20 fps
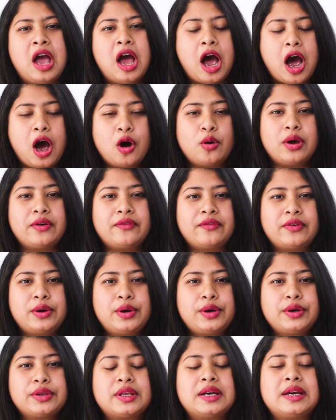
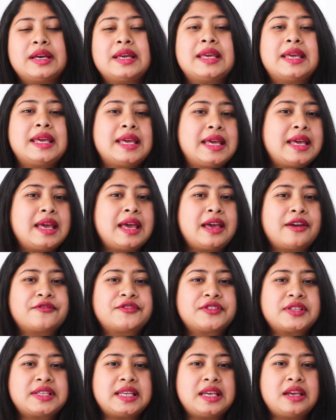However, the
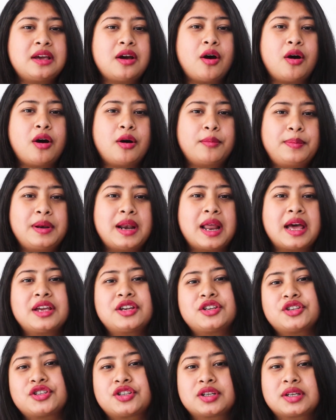AFC
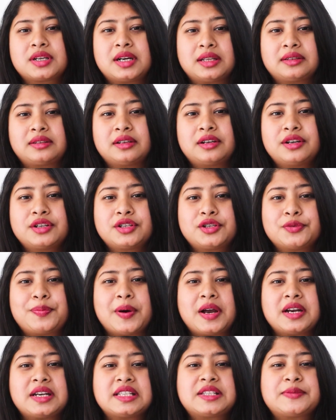obliged Qatar to
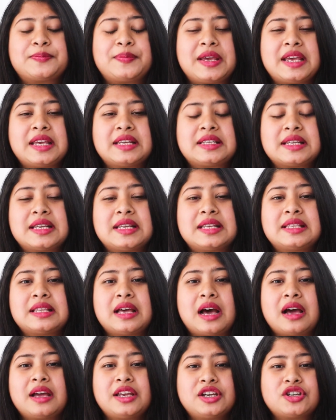participate in
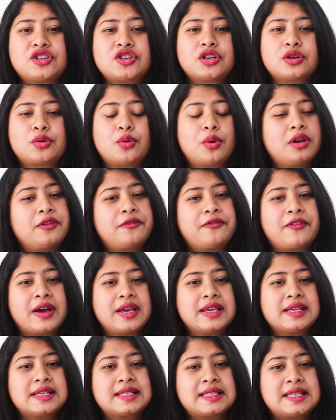the Asian
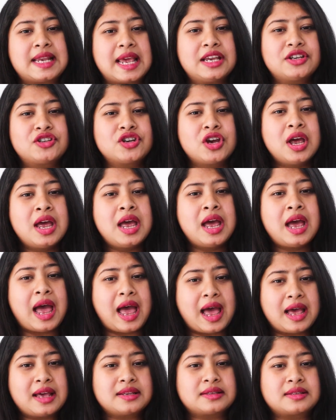qualifying stage,
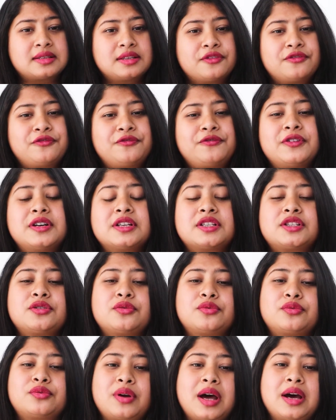as the first
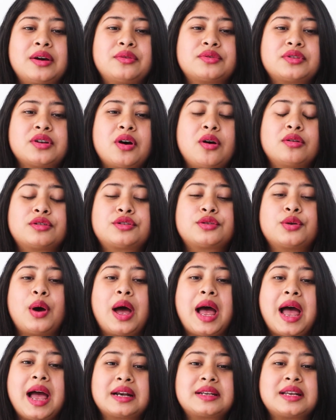2 rounds
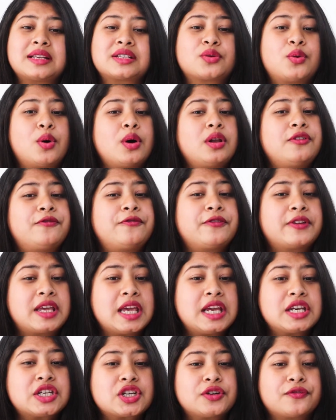also act as
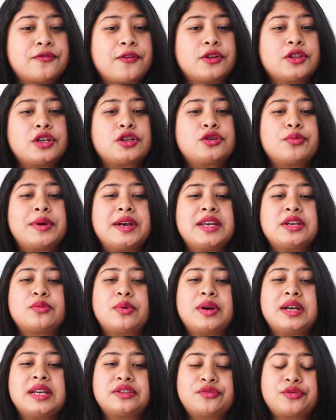qualification for the
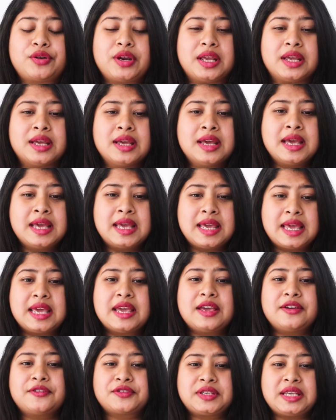2023
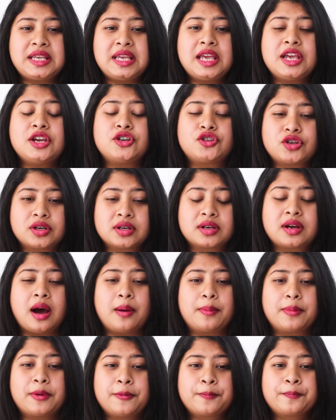AFC Asian
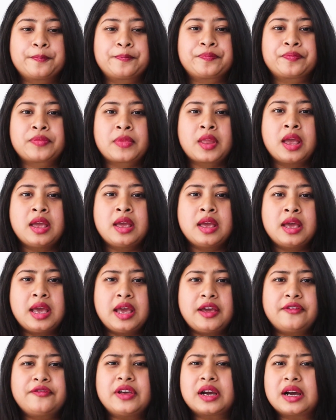Cup.
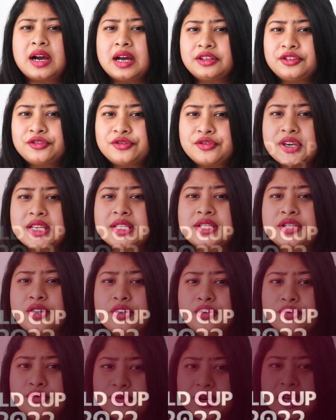If the Qataris